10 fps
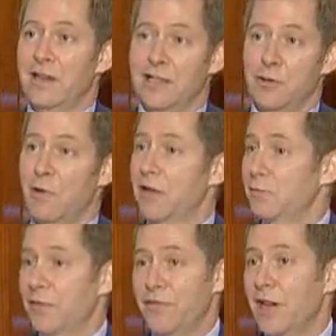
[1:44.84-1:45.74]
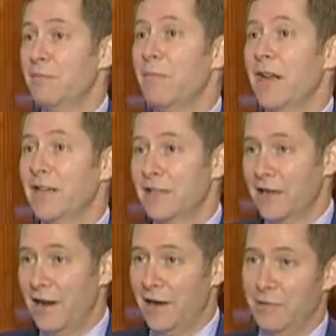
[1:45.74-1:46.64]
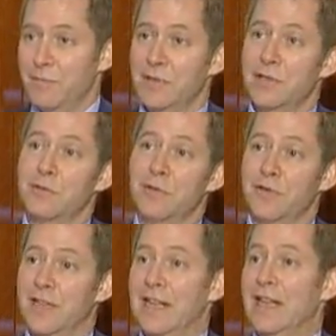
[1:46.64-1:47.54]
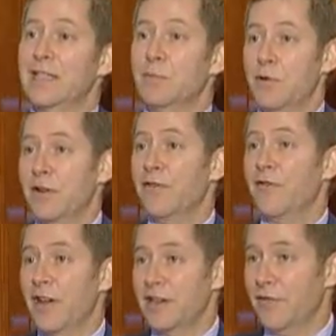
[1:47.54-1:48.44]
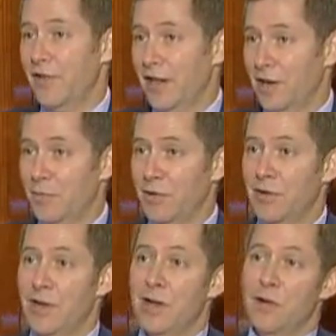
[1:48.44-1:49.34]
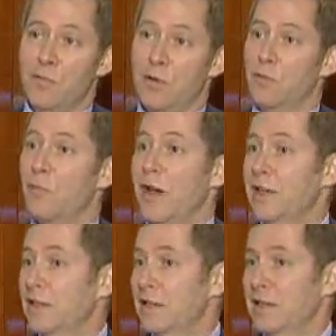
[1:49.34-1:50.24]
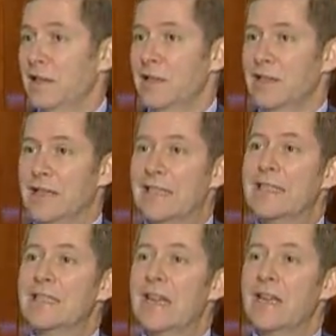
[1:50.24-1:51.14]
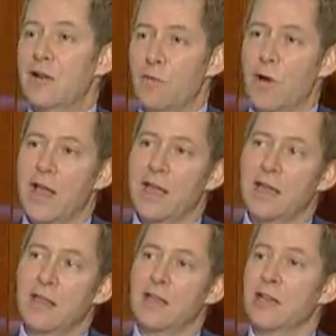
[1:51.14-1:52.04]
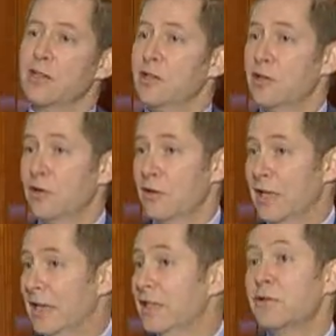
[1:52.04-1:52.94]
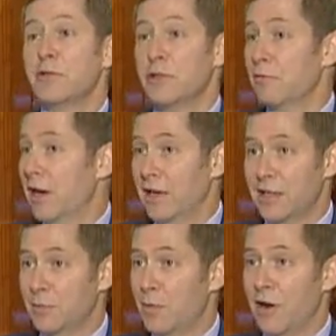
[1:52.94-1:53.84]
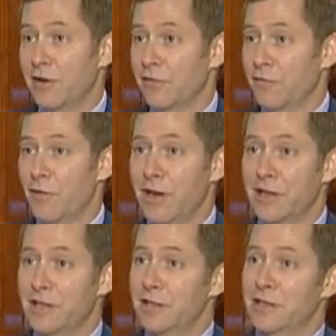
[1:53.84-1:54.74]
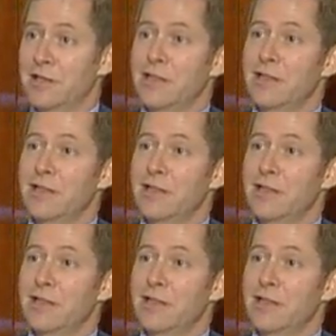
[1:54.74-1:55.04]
And so as we've done many times, we've said, let's put a fund available with rates. Let's take away the concern that interest rate is part of what is